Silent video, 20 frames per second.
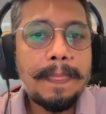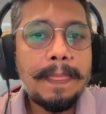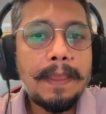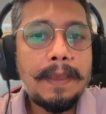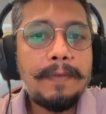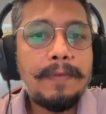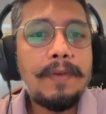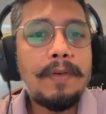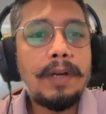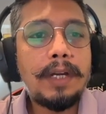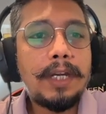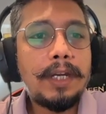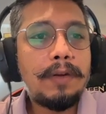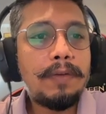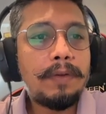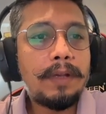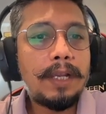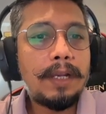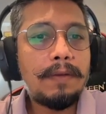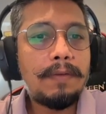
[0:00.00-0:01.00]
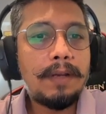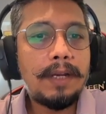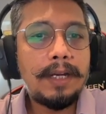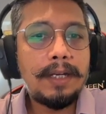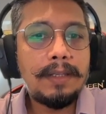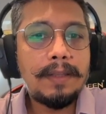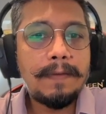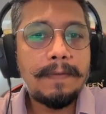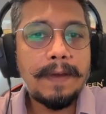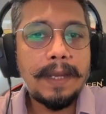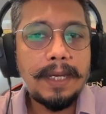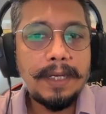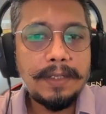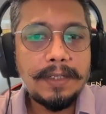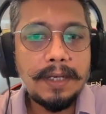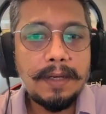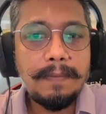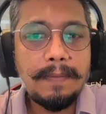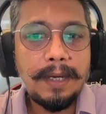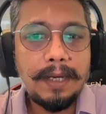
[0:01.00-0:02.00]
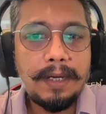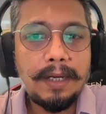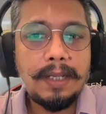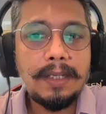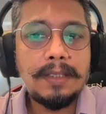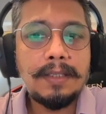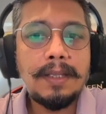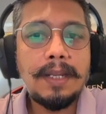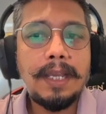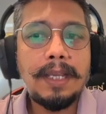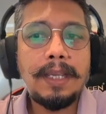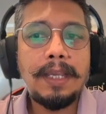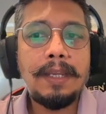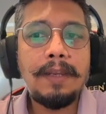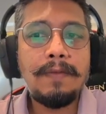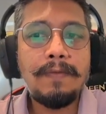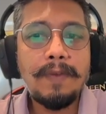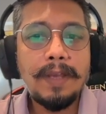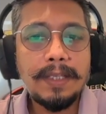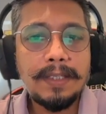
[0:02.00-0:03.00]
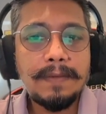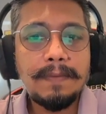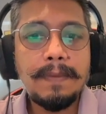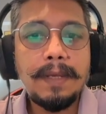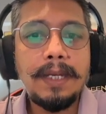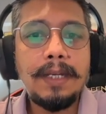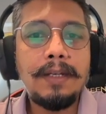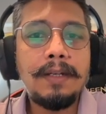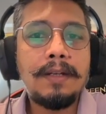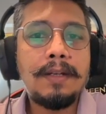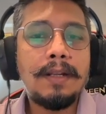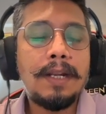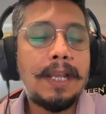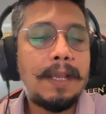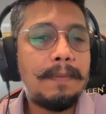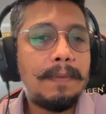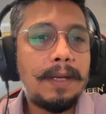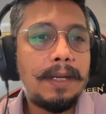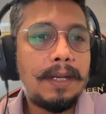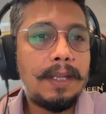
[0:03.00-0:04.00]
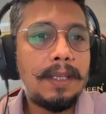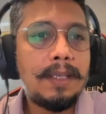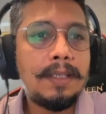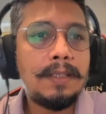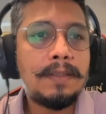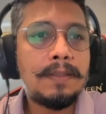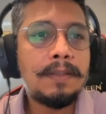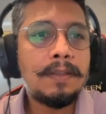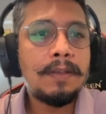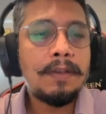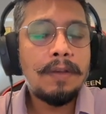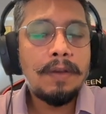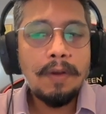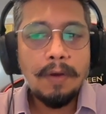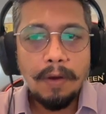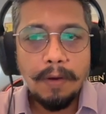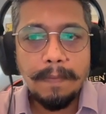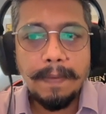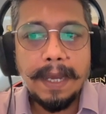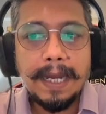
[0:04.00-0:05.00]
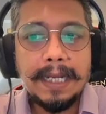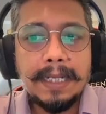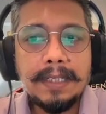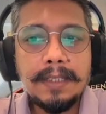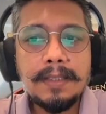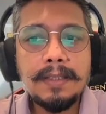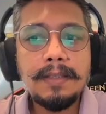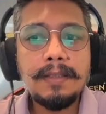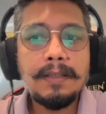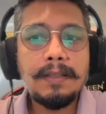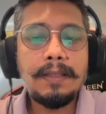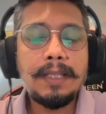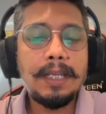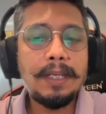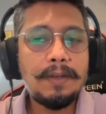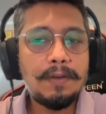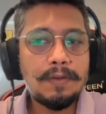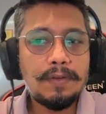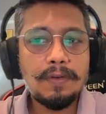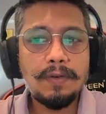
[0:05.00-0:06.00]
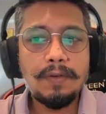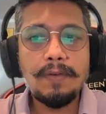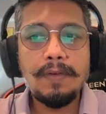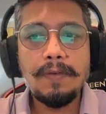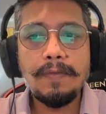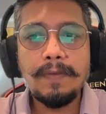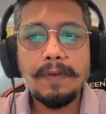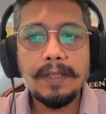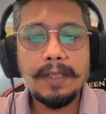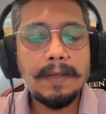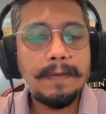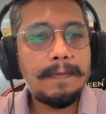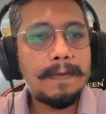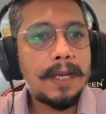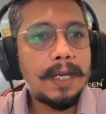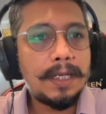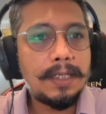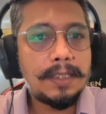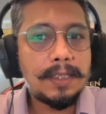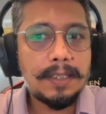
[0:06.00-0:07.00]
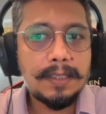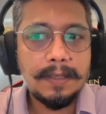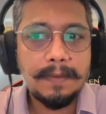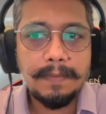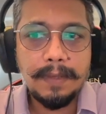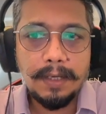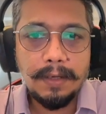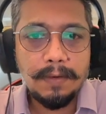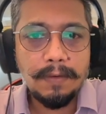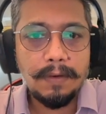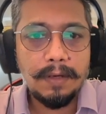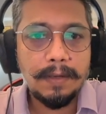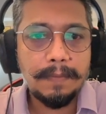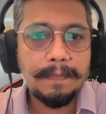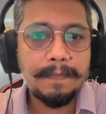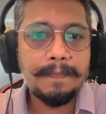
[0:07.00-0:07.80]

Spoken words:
If you wanted to calculate the financial metrics like investment, liabilities or balance, then you should go for the financial summary rollup.